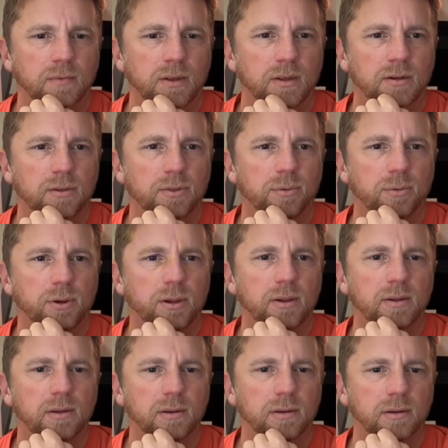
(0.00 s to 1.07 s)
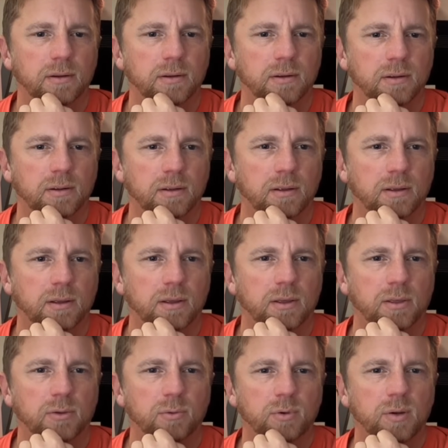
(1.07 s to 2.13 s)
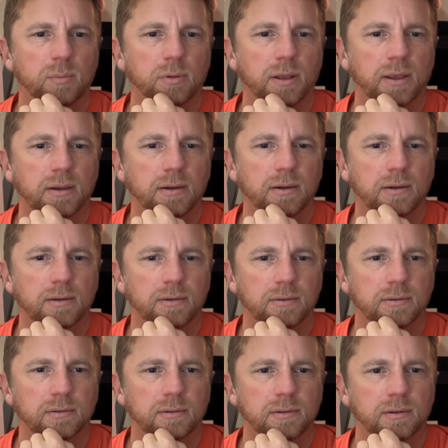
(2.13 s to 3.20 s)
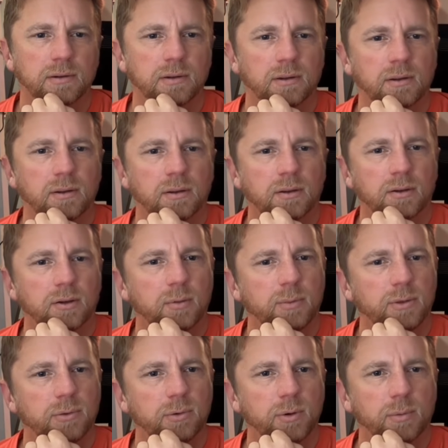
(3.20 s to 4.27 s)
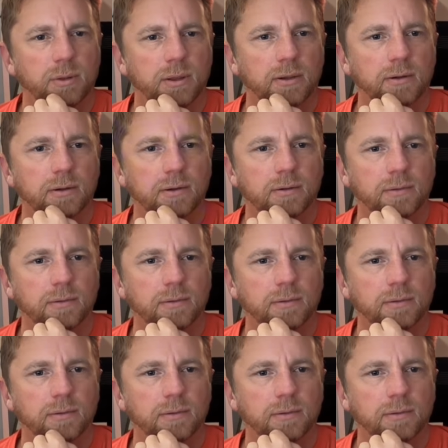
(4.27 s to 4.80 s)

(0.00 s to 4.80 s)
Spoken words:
And a 3. 3 blank. Could be 3 blank.